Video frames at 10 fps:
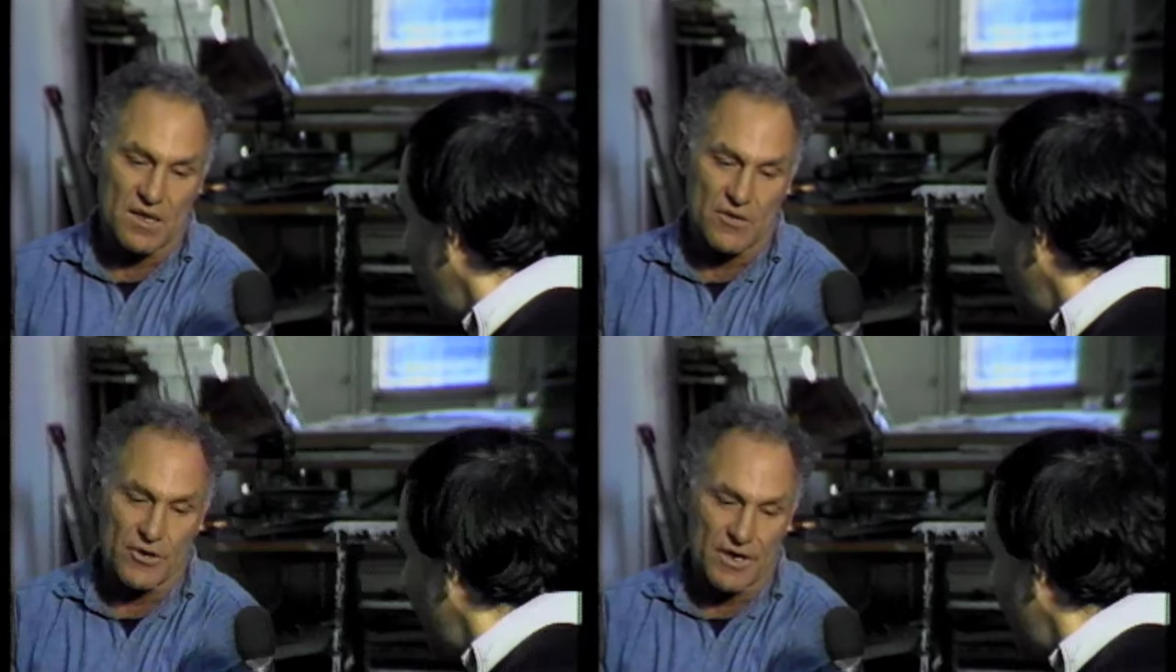
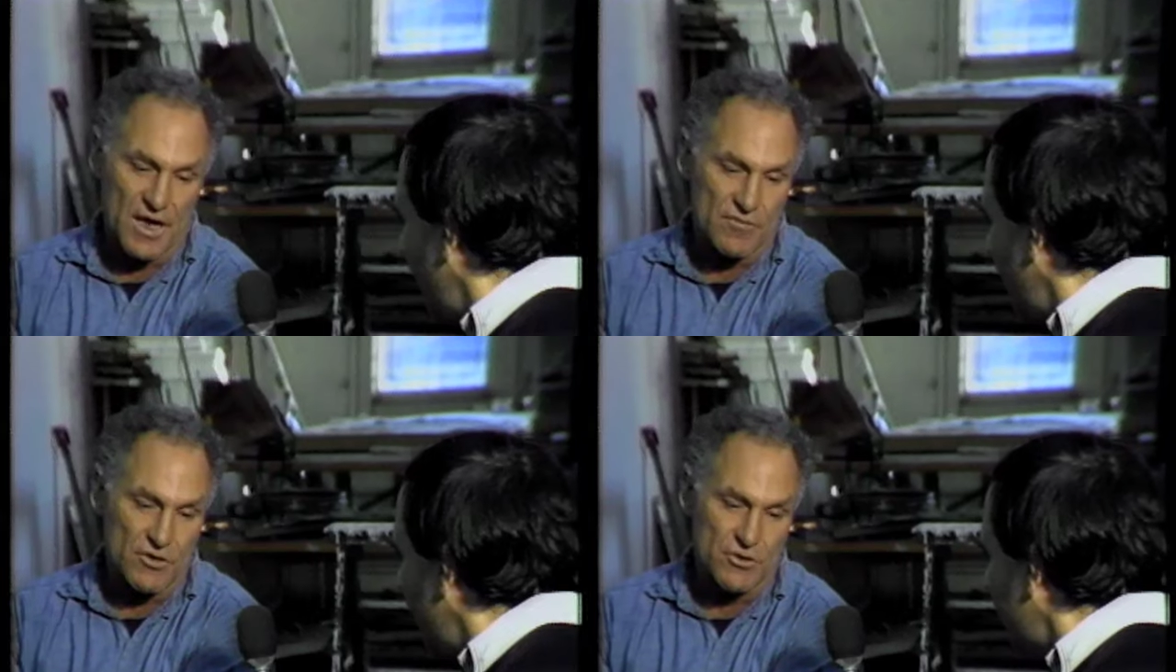you're going to
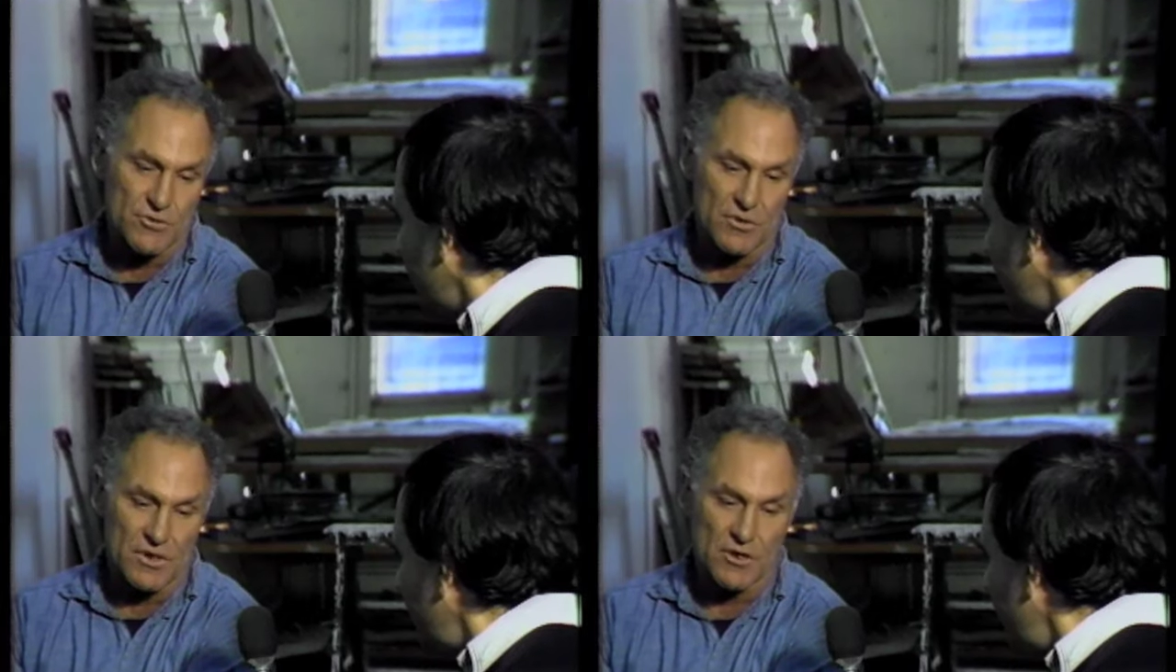have a
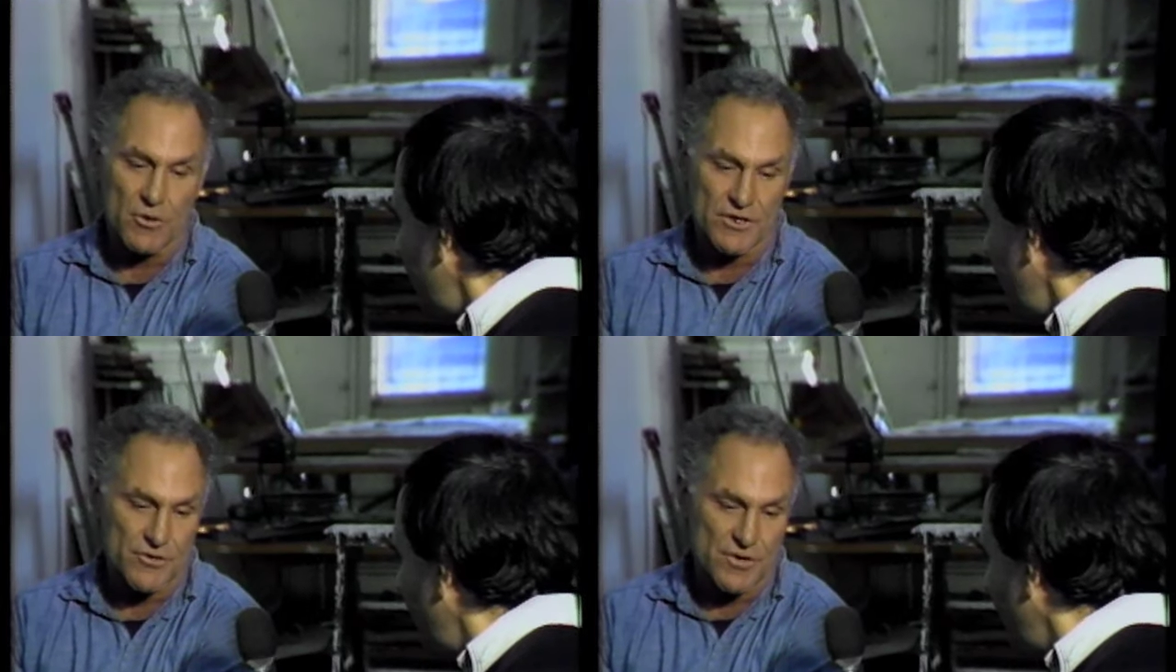new
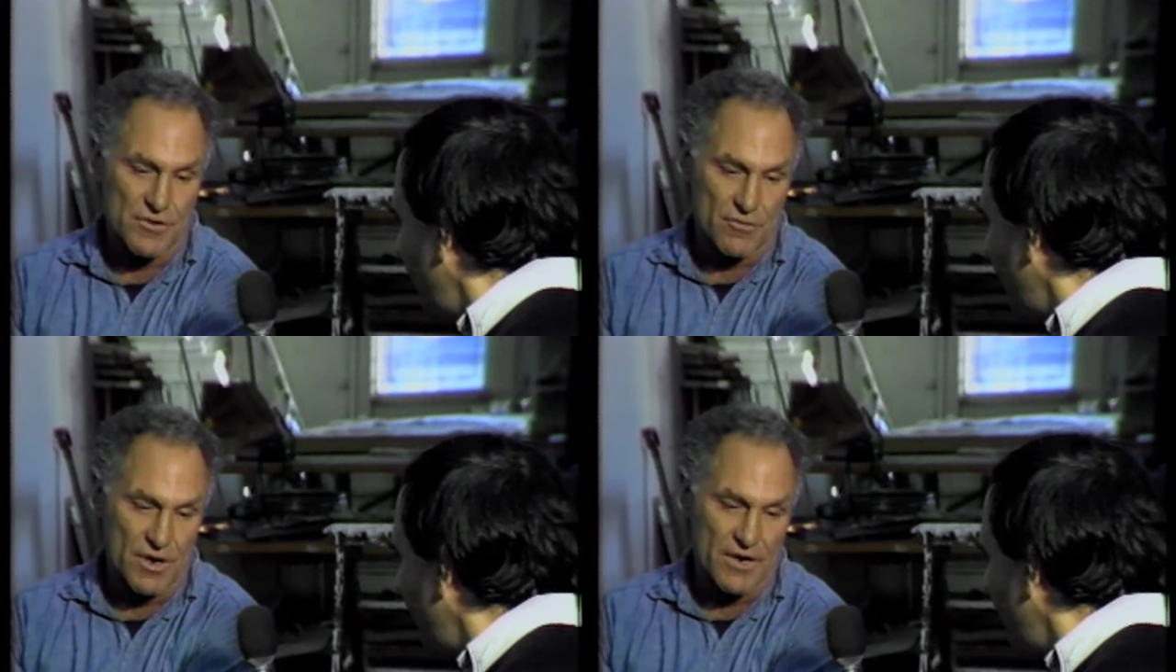
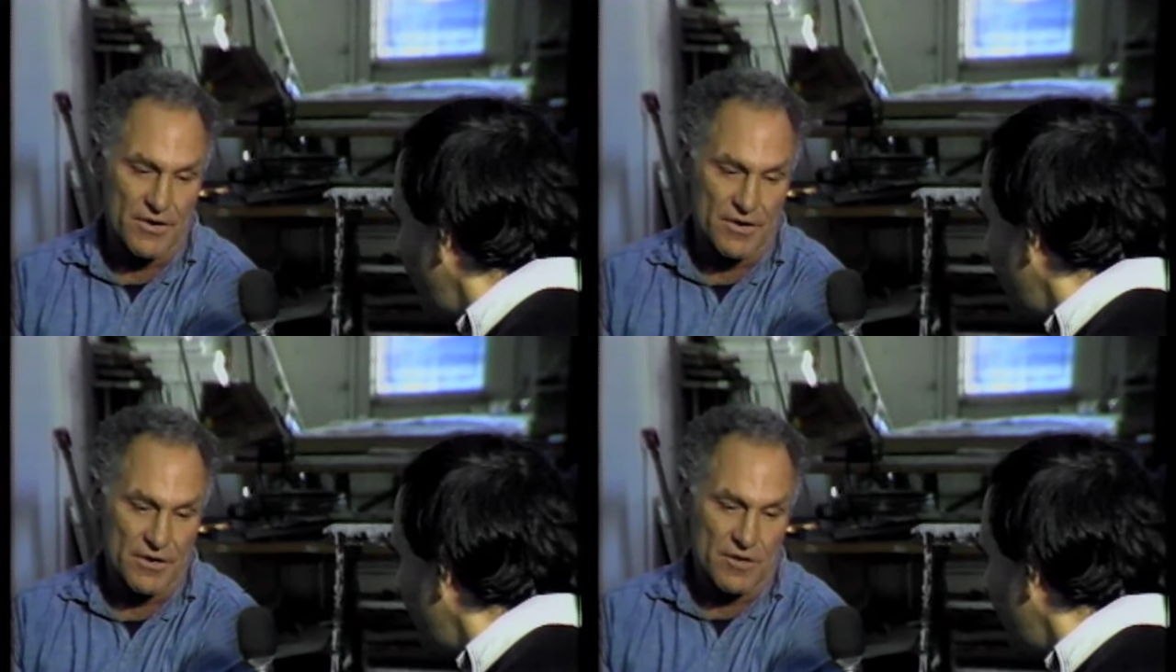equestrian
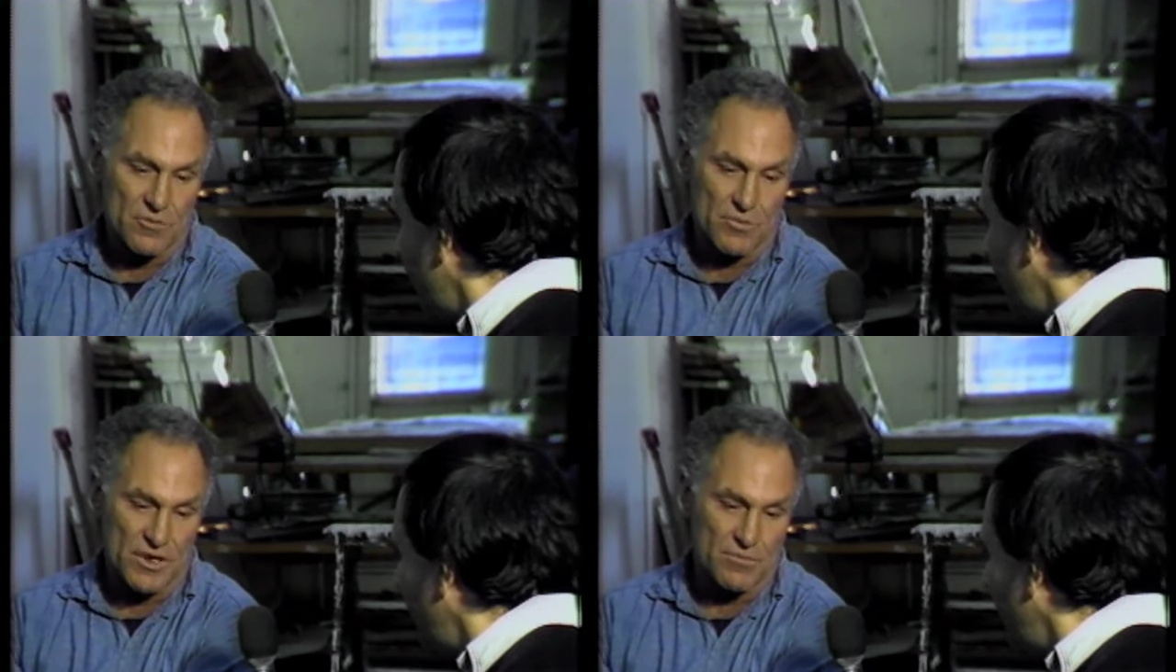rider
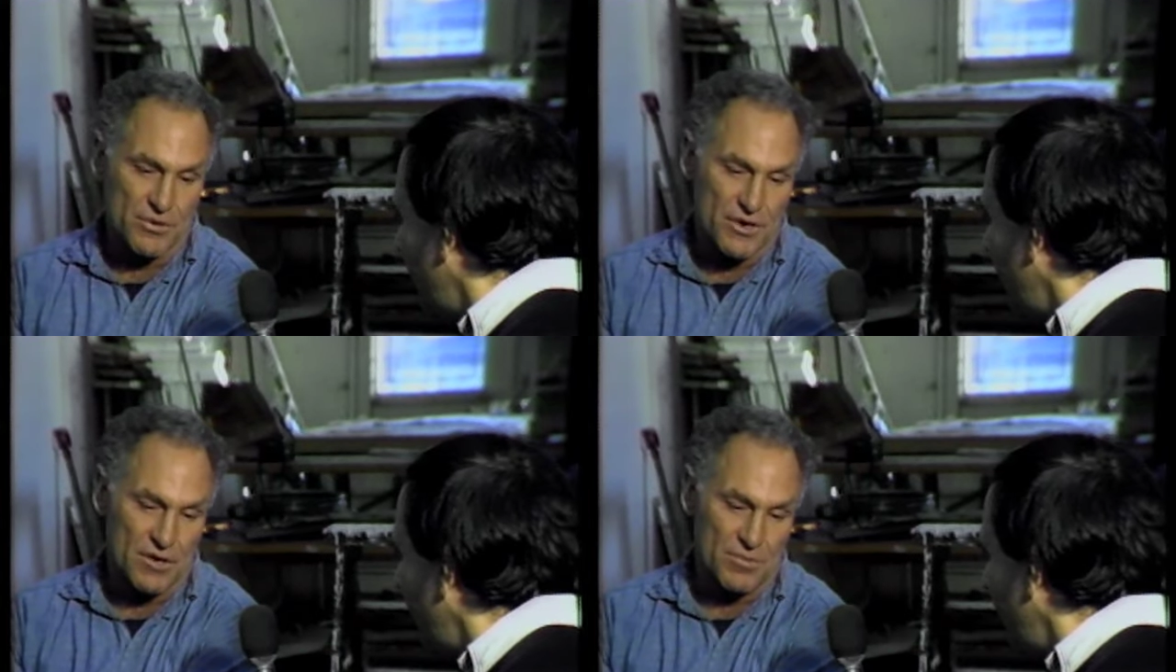being
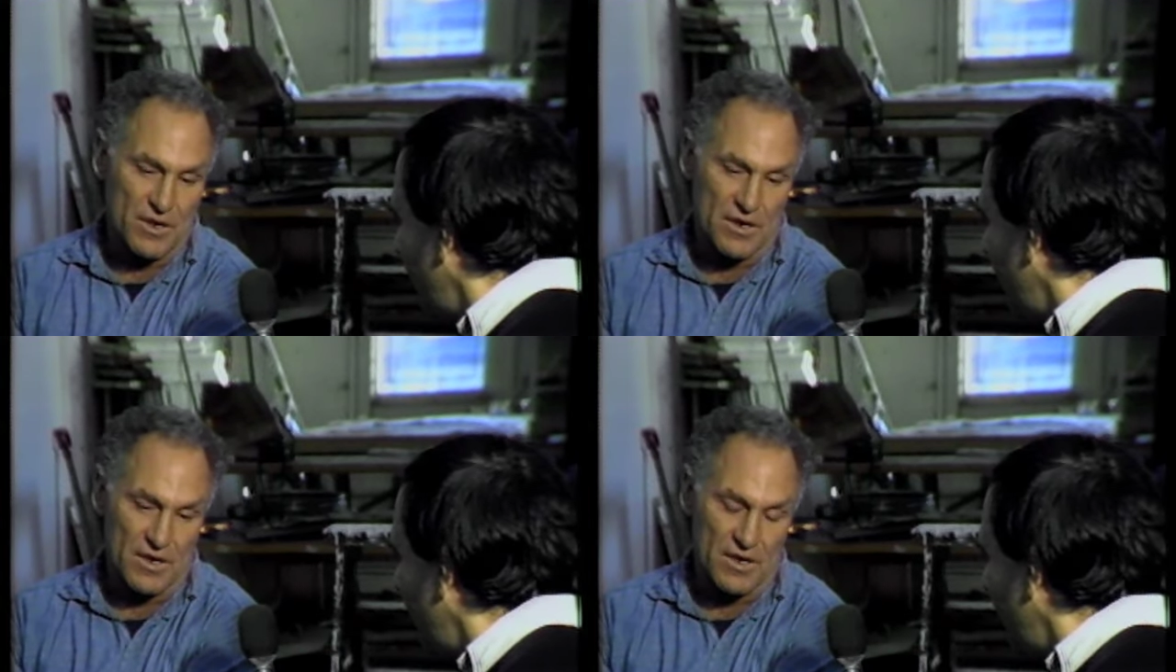put up
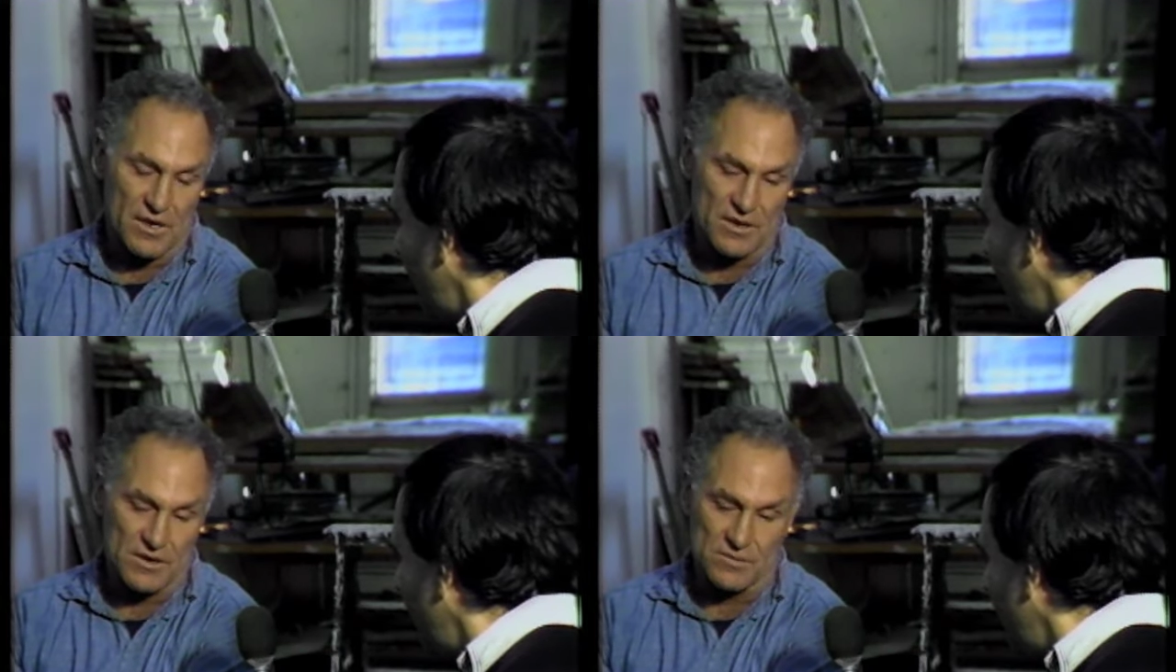on
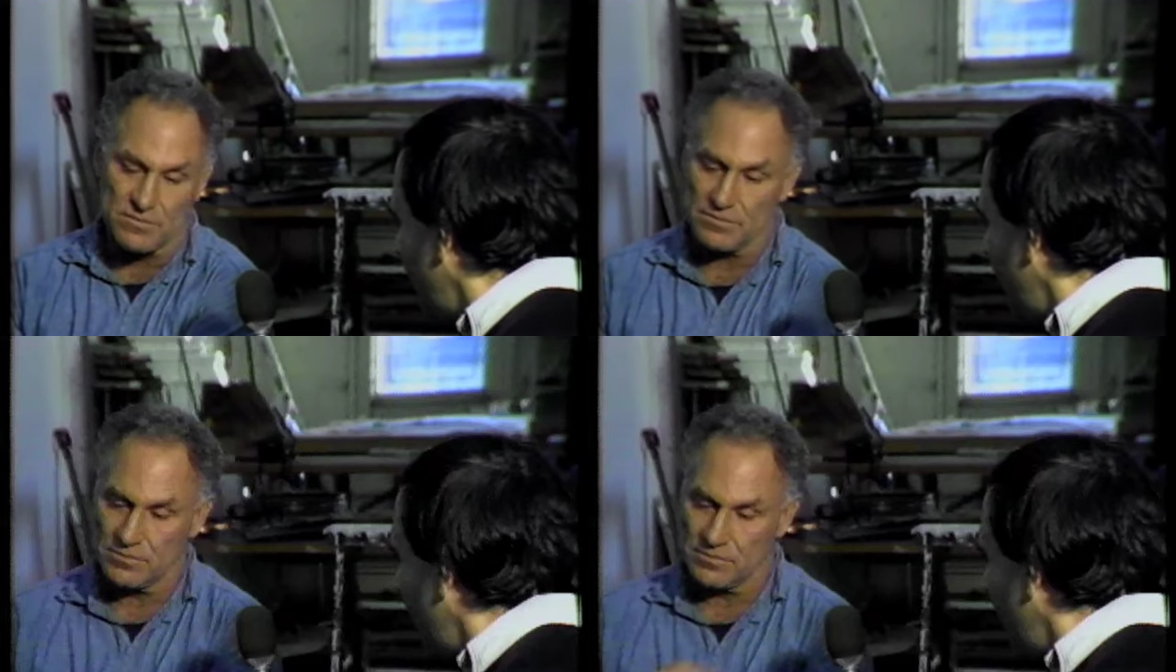a um,